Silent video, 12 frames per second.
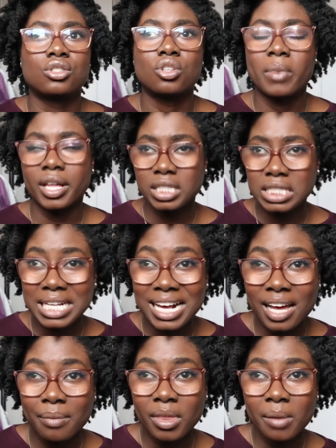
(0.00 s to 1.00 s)
So by the
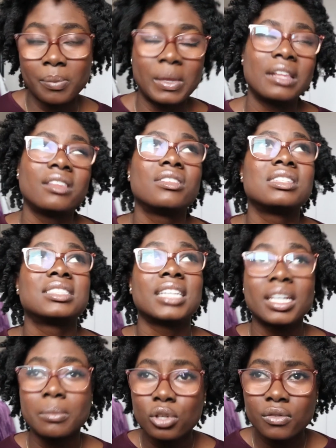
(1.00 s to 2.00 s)
time they made the
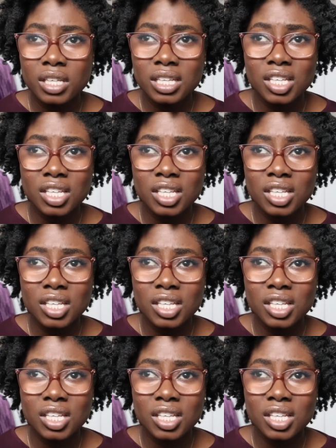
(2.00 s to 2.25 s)
second movie,